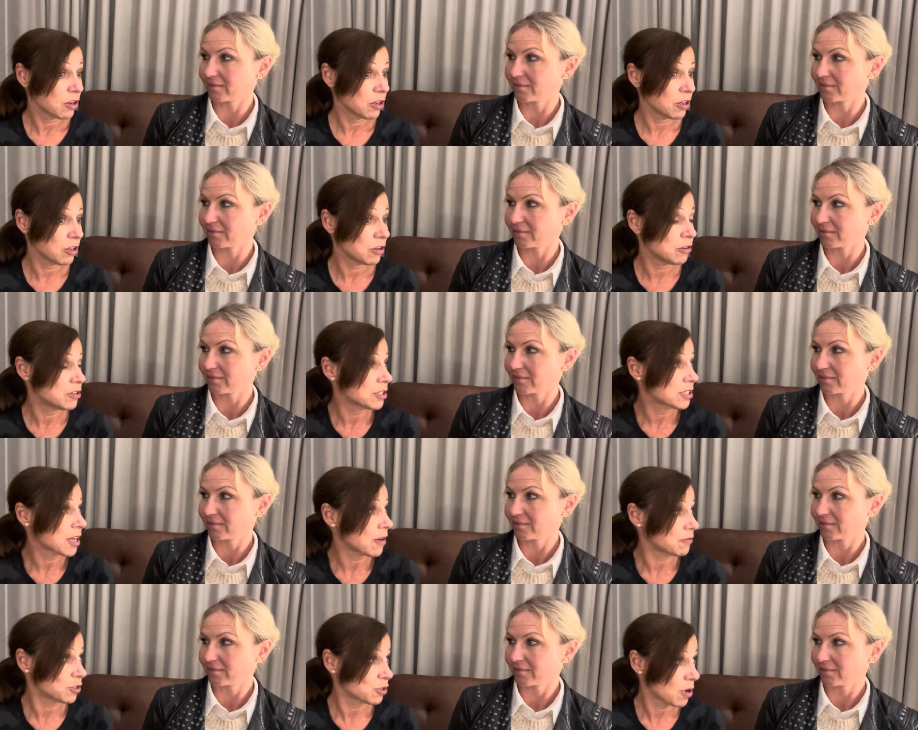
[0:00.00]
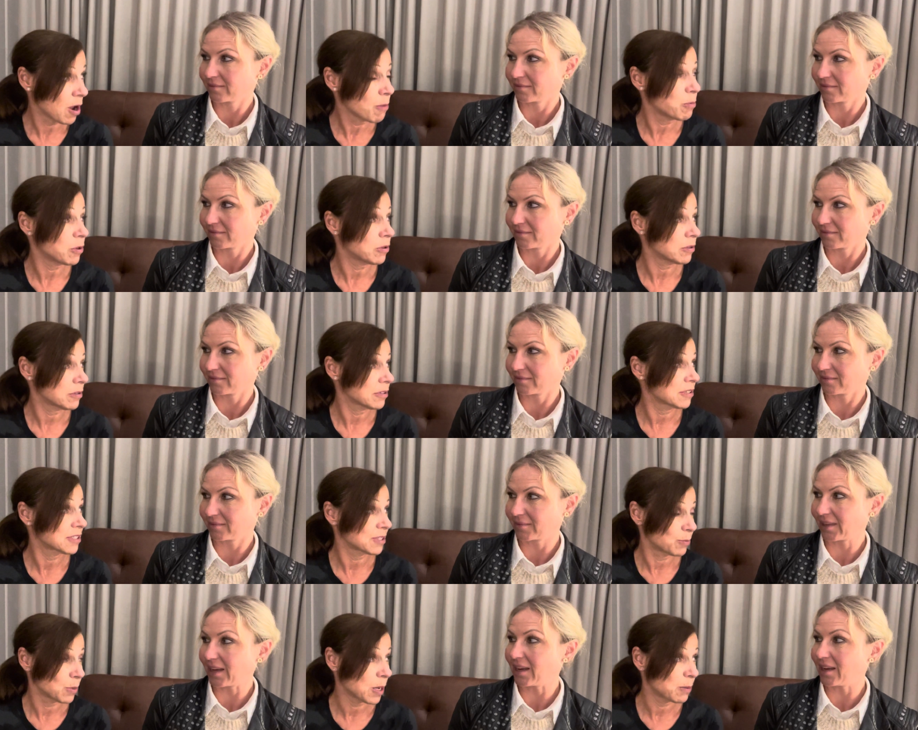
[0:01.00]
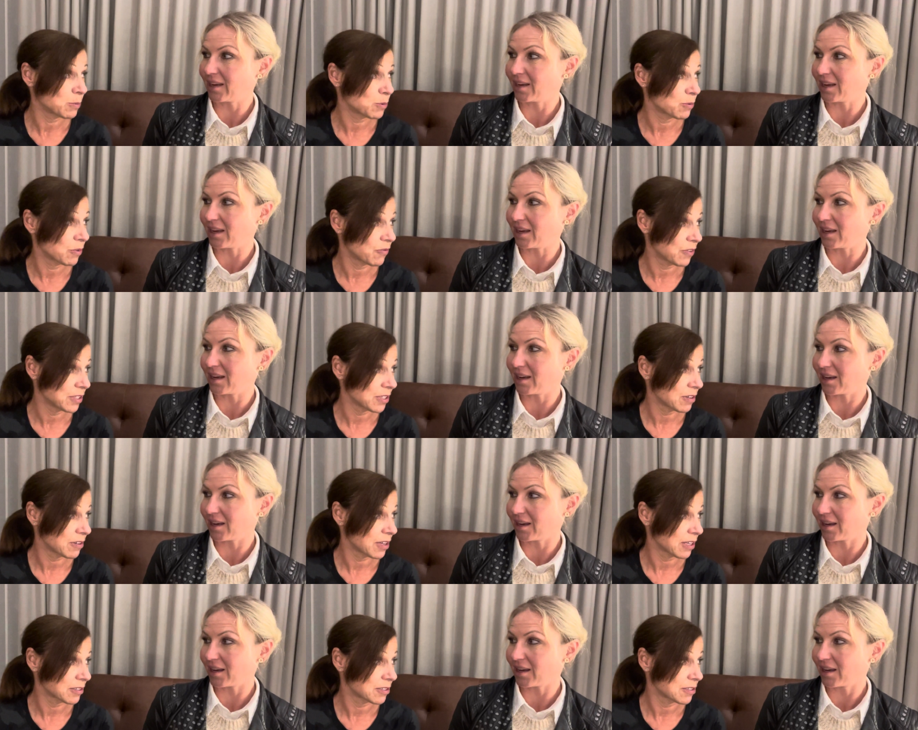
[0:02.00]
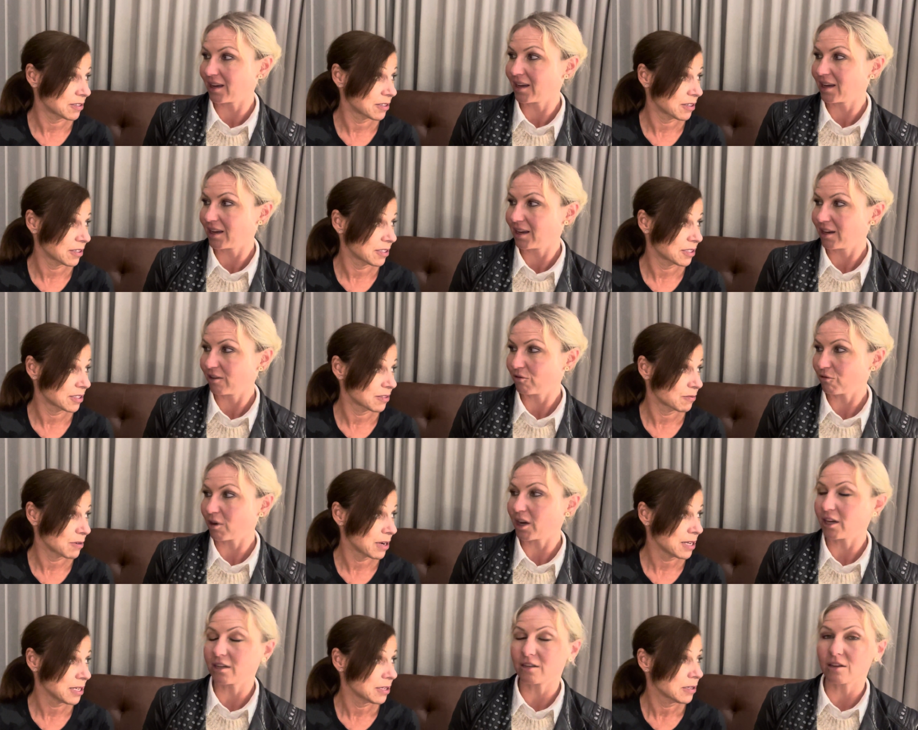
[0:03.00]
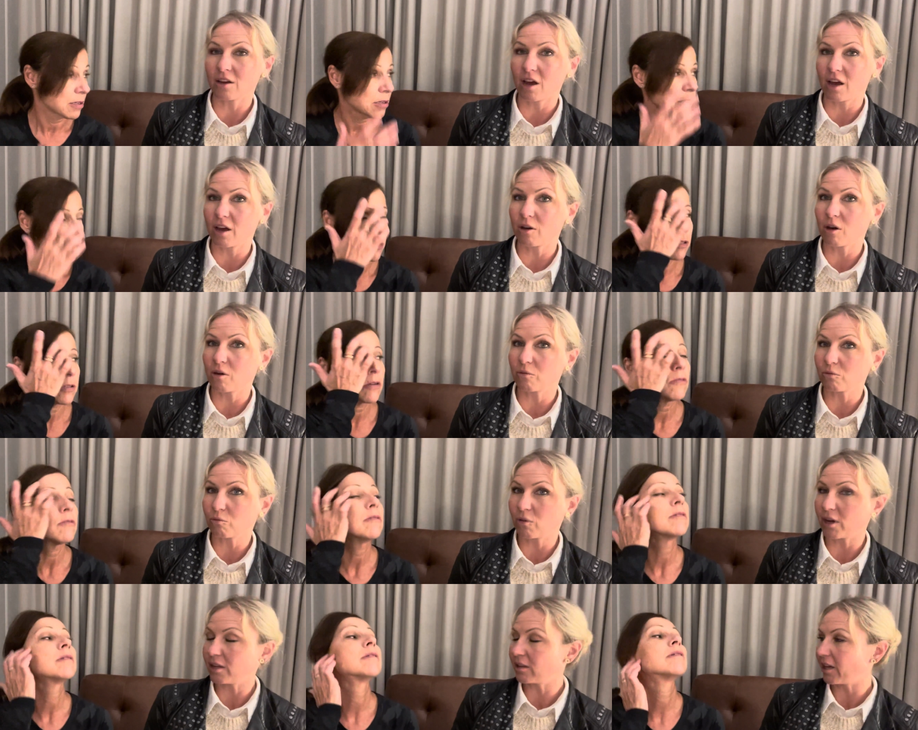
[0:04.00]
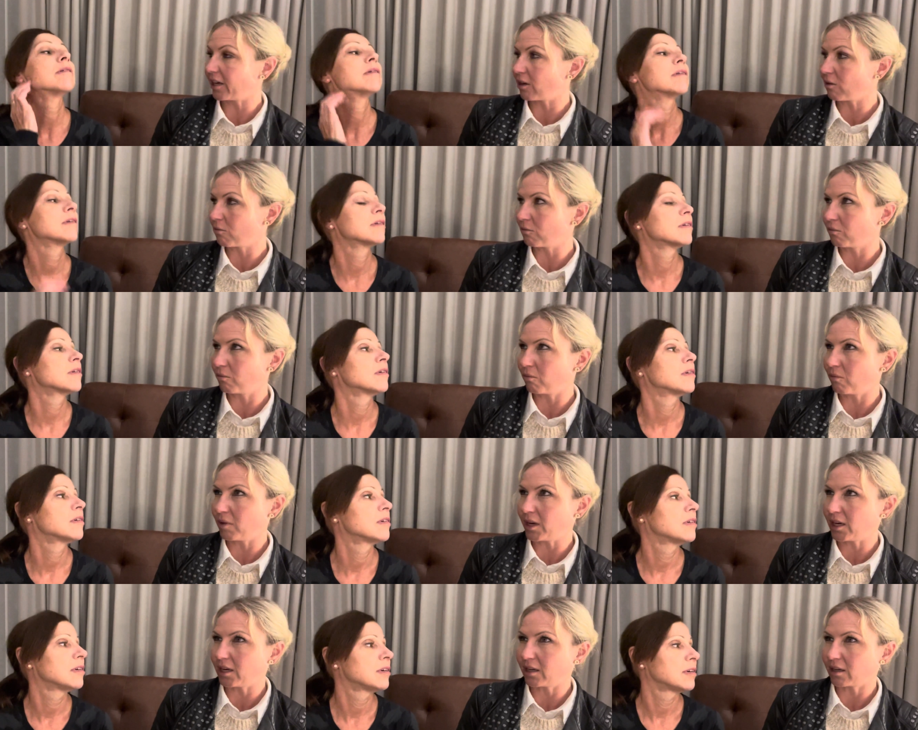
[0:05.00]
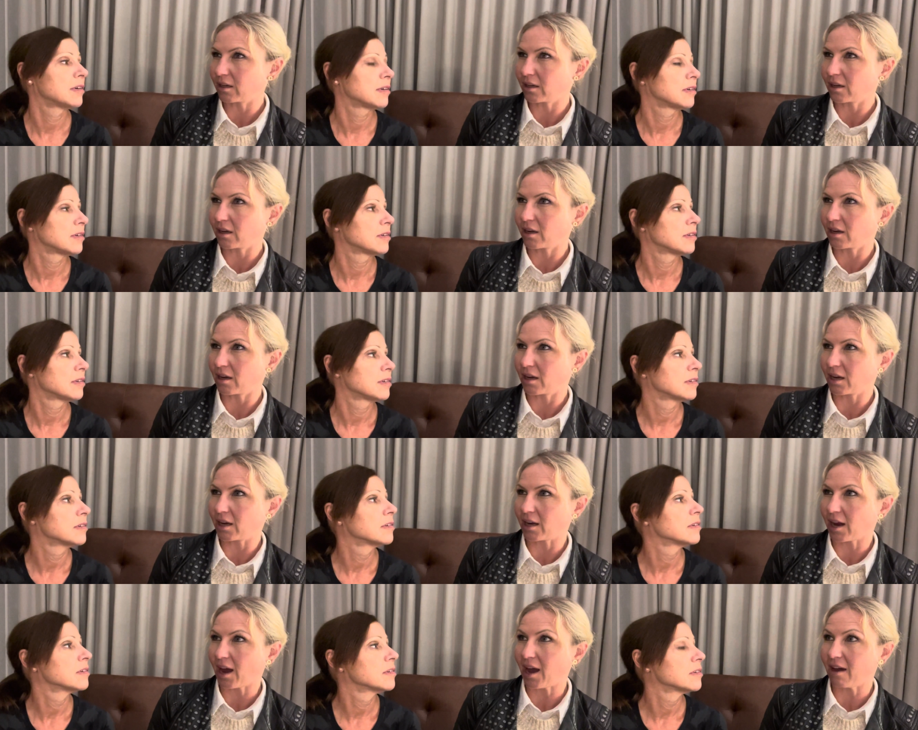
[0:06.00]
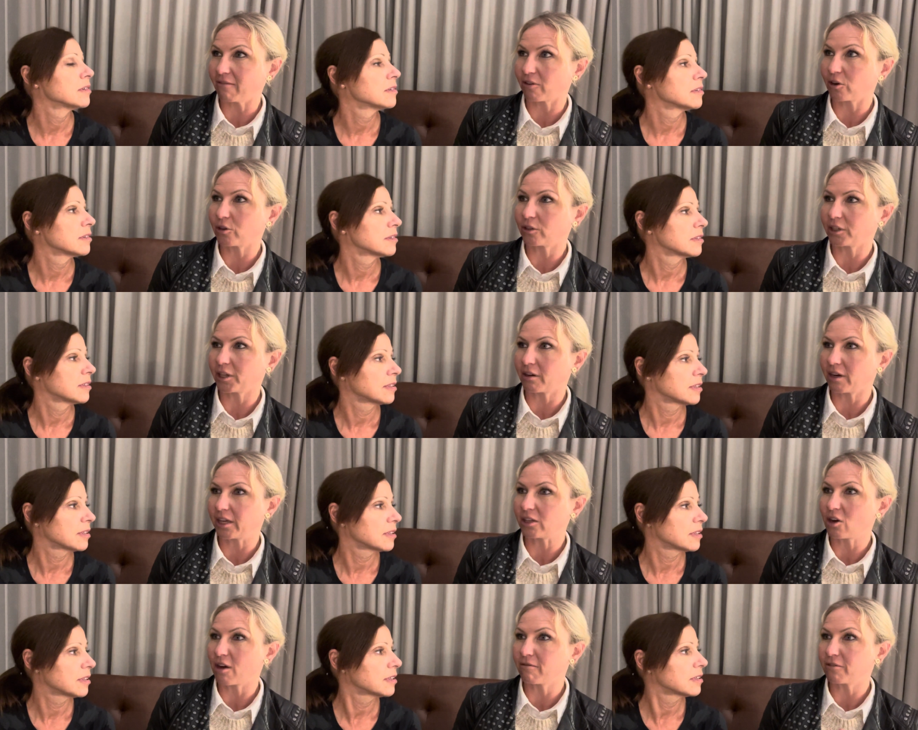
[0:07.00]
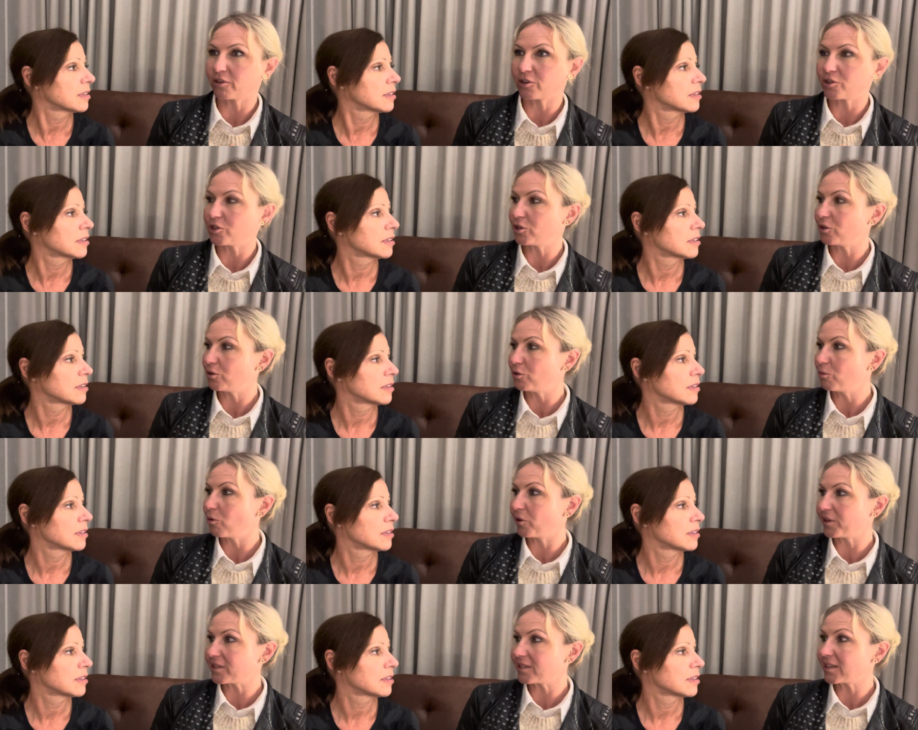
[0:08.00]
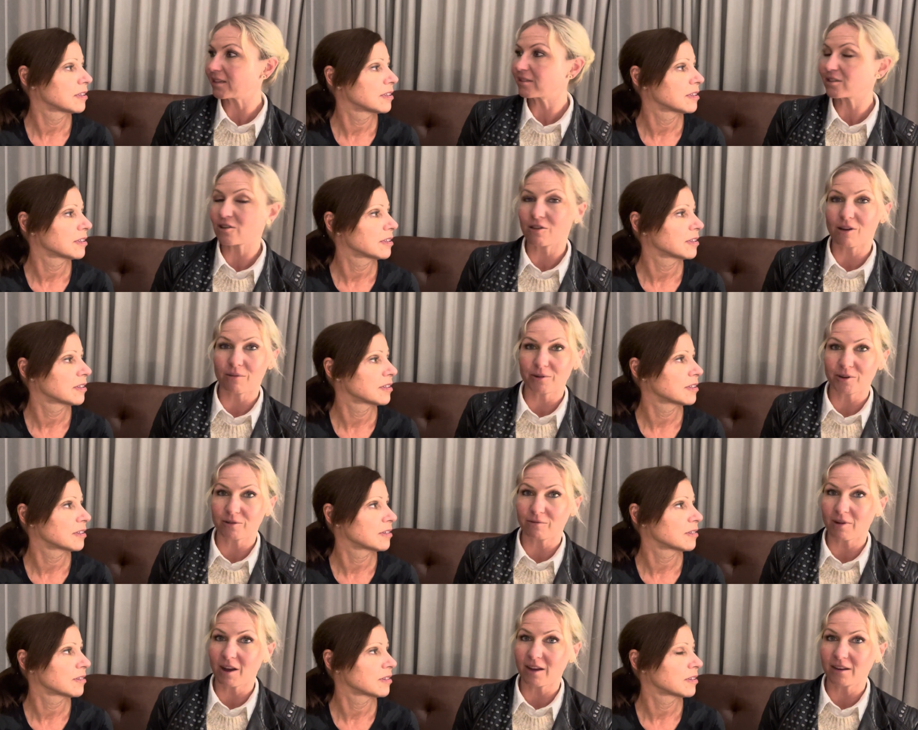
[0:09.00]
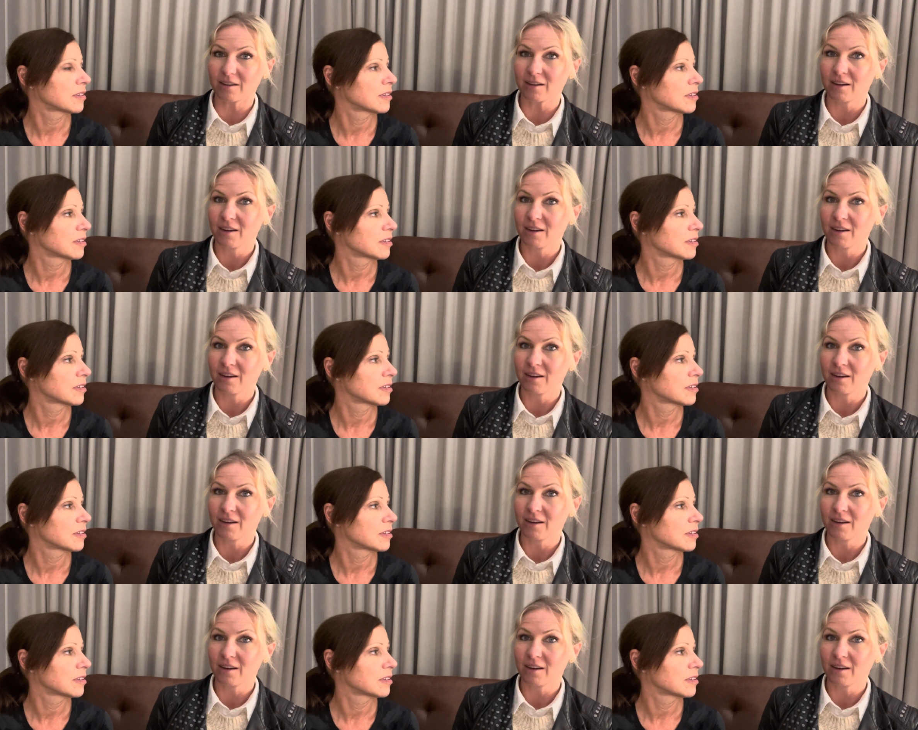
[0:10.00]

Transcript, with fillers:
Speaker 1: you just have trouble sometimes with physical exercise, right? Uh, oh, so oh,
Speaker 2: what, like a week and a half earlier, I'd gone for a 2.6 kilometer run